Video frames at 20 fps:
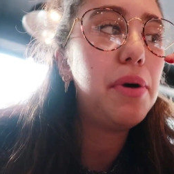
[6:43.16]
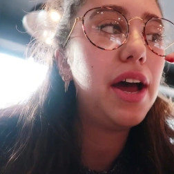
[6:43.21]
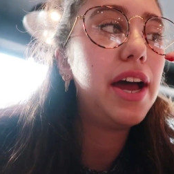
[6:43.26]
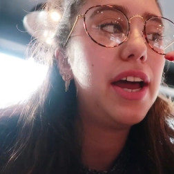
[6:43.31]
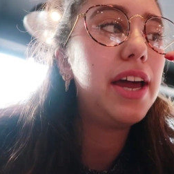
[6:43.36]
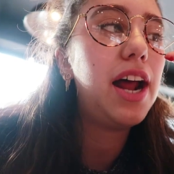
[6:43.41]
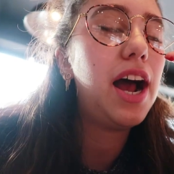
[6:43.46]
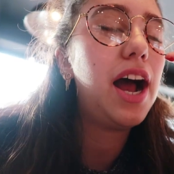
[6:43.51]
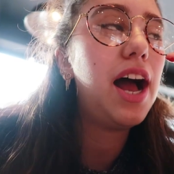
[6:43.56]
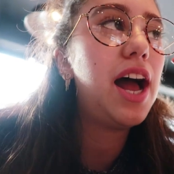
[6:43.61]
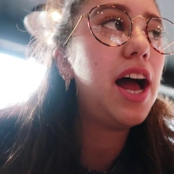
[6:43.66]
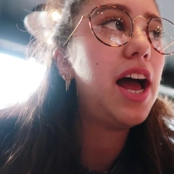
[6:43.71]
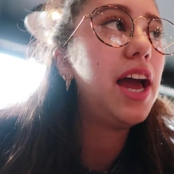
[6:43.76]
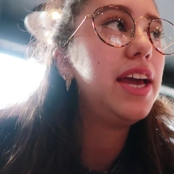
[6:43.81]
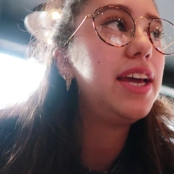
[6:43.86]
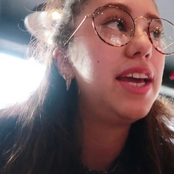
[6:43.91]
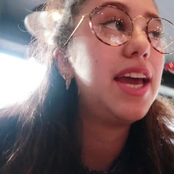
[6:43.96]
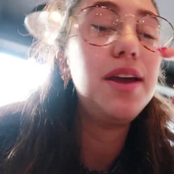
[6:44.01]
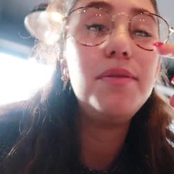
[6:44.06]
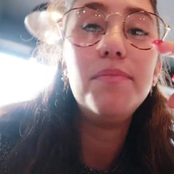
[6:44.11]
But
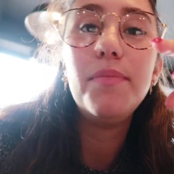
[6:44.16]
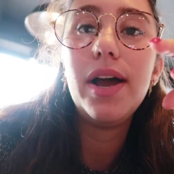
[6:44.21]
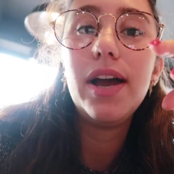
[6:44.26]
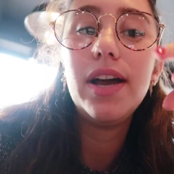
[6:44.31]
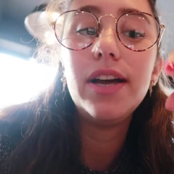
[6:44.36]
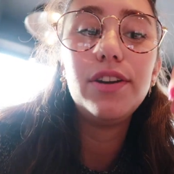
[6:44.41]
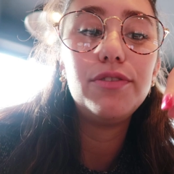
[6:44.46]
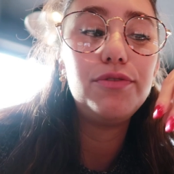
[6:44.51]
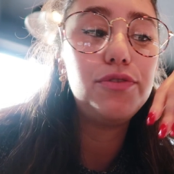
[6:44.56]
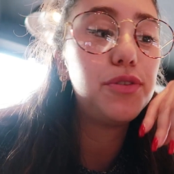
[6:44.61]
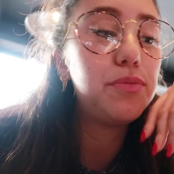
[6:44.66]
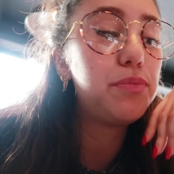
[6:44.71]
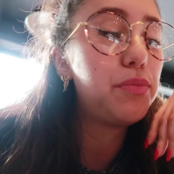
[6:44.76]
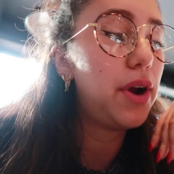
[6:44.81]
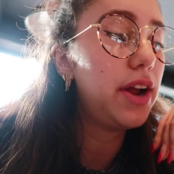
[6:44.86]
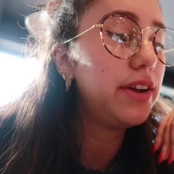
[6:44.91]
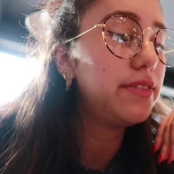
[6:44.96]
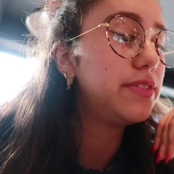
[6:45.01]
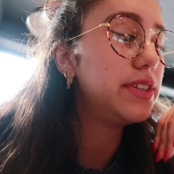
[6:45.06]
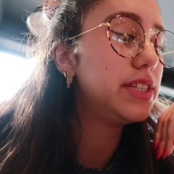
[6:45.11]
I came back for
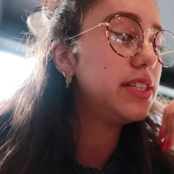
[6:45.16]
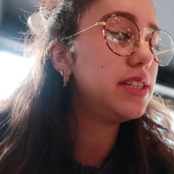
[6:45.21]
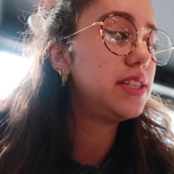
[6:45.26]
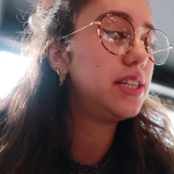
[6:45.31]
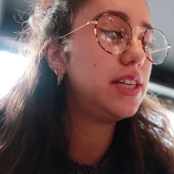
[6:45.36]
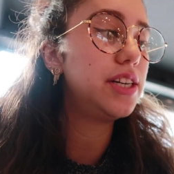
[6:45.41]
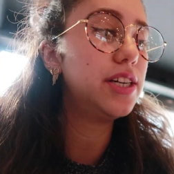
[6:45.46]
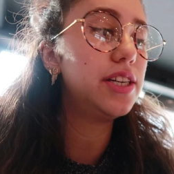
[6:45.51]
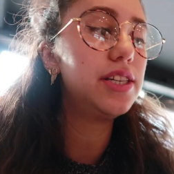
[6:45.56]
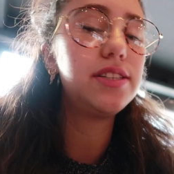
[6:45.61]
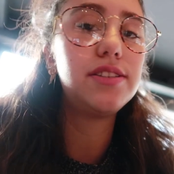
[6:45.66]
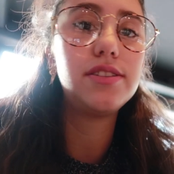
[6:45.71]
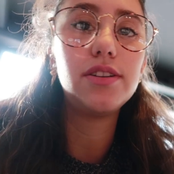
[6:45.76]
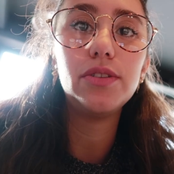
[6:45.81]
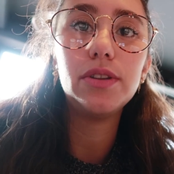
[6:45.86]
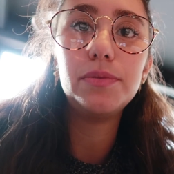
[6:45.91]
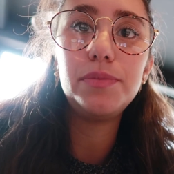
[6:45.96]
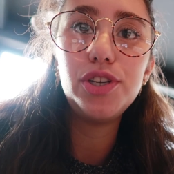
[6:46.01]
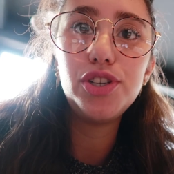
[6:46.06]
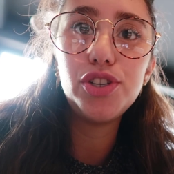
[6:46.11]
breakfast here,
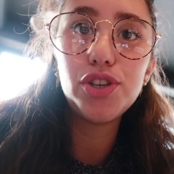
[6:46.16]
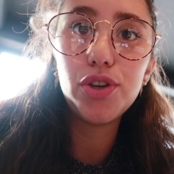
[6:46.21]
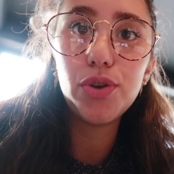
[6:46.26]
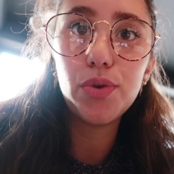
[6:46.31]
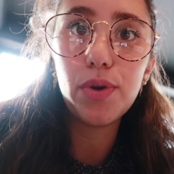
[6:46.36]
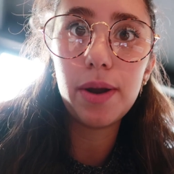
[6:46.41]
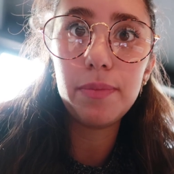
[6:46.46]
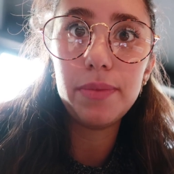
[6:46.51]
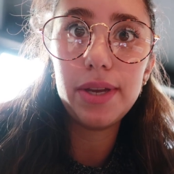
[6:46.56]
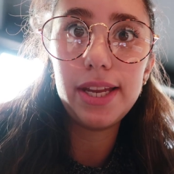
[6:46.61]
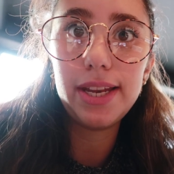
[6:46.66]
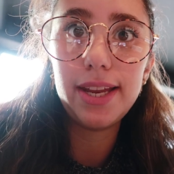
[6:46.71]
so let me show you what I